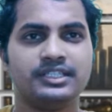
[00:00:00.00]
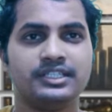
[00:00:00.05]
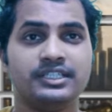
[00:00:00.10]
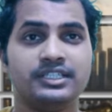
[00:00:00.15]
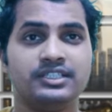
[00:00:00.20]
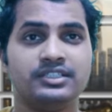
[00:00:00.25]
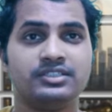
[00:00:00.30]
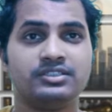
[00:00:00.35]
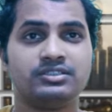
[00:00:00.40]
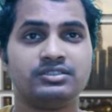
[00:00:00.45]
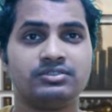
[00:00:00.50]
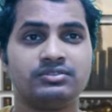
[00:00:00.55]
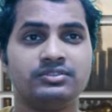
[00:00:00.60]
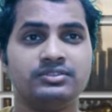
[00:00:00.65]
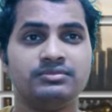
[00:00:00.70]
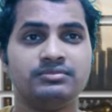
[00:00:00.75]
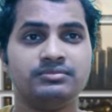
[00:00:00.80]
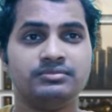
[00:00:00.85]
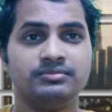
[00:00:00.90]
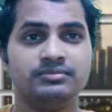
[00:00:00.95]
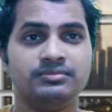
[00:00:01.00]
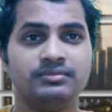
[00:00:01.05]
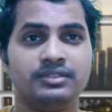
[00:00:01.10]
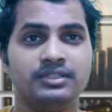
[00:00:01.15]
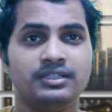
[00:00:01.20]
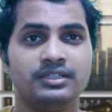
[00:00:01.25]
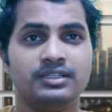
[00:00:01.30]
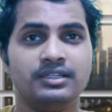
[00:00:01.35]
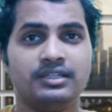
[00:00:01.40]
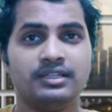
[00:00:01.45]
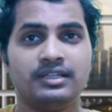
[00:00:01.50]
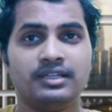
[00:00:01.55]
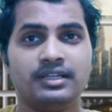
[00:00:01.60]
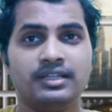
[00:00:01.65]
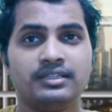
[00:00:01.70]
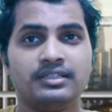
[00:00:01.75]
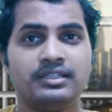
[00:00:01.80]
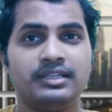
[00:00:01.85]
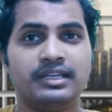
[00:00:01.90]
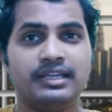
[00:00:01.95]
do not talk with just sitting
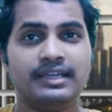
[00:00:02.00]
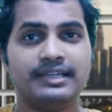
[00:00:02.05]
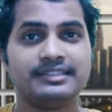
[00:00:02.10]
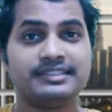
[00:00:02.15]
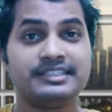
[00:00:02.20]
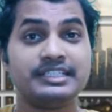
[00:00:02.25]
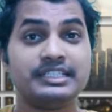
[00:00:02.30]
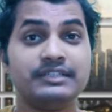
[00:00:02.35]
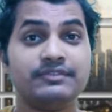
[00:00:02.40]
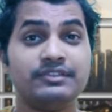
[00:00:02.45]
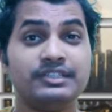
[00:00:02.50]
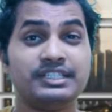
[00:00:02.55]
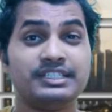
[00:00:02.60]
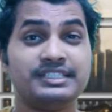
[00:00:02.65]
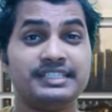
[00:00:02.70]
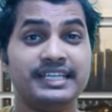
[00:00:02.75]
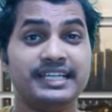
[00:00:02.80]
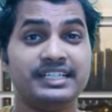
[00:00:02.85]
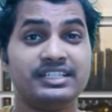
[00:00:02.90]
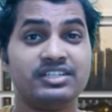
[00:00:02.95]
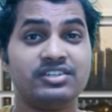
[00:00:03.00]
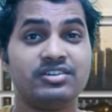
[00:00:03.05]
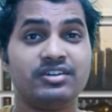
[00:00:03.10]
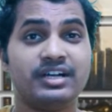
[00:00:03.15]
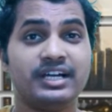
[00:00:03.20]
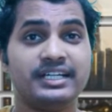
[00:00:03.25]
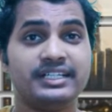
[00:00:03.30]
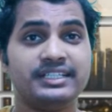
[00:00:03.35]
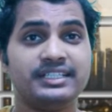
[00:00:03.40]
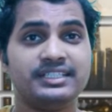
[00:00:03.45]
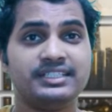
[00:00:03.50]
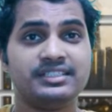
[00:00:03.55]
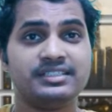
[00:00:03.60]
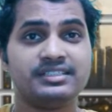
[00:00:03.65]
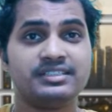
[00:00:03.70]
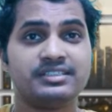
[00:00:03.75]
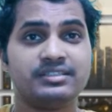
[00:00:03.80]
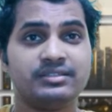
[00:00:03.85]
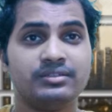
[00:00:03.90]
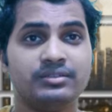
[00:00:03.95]
in the room,
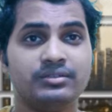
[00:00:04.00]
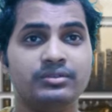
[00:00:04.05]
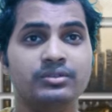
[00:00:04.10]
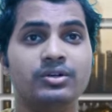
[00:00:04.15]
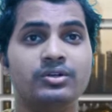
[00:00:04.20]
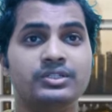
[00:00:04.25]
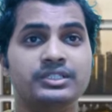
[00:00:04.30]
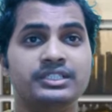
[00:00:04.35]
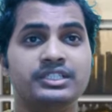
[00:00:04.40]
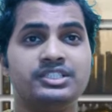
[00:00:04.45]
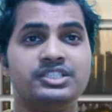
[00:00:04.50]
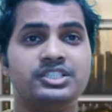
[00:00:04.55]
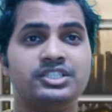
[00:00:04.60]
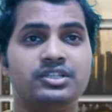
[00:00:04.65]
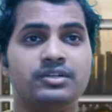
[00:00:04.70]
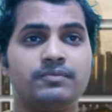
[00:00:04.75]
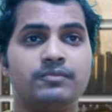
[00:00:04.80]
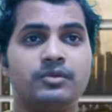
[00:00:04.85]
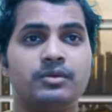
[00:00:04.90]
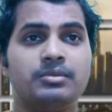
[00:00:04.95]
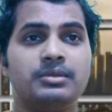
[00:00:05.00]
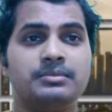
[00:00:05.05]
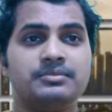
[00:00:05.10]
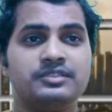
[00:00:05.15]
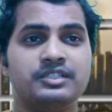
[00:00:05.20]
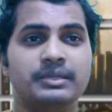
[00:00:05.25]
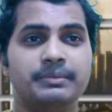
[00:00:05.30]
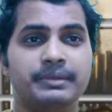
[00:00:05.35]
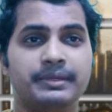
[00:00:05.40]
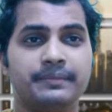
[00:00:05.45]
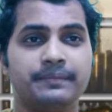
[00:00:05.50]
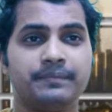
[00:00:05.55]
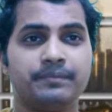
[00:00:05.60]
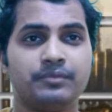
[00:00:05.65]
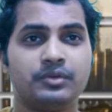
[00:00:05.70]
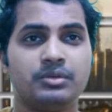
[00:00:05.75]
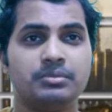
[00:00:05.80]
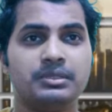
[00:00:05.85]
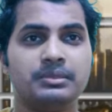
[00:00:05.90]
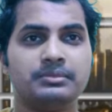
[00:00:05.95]
significant tiredness,
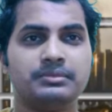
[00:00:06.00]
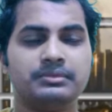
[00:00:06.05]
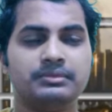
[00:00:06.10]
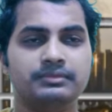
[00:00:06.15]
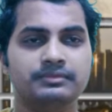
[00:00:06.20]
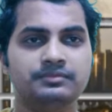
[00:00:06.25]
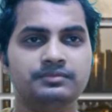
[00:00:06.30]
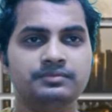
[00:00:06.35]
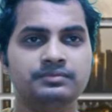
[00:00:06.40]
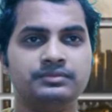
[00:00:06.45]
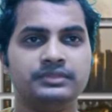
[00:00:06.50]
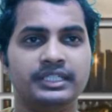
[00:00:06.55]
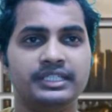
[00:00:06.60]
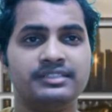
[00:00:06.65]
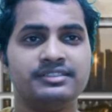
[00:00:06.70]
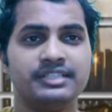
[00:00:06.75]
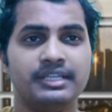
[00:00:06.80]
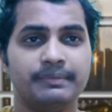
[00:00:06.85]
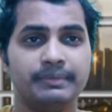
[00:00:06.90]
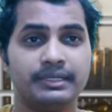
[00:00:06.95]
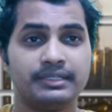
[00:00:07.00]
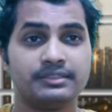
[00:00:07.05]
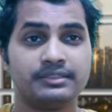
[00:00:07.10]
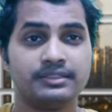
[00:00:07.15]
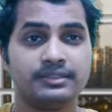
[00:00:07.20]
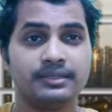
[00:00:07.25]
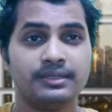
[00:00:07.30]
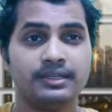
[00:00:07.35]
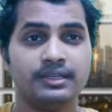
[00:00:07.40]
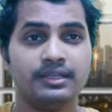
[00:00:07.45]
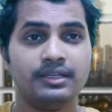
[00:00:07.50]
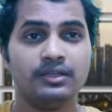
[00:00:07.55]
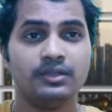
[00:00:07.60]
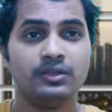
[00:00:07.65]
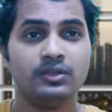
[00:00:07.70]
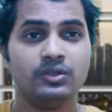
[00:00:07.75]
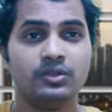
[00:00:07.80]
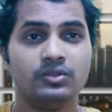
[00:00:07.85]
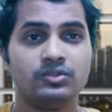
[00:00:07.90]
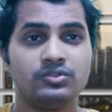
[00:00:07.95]
low energy, or problem
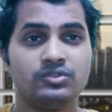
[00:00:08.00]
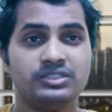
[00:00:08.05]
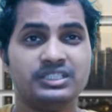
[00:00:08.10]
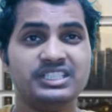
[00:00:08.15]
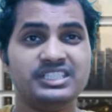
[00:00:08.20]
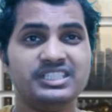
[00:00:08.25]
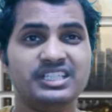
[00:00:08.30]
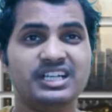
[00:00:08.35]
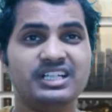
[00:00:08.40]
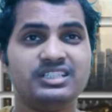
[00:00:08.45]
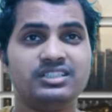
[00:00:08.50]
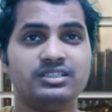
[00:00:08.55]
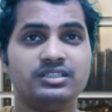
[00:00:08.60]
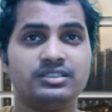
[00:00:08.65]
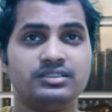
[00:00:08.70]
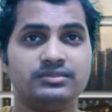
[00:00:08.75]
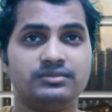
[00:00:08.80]
in sleeping.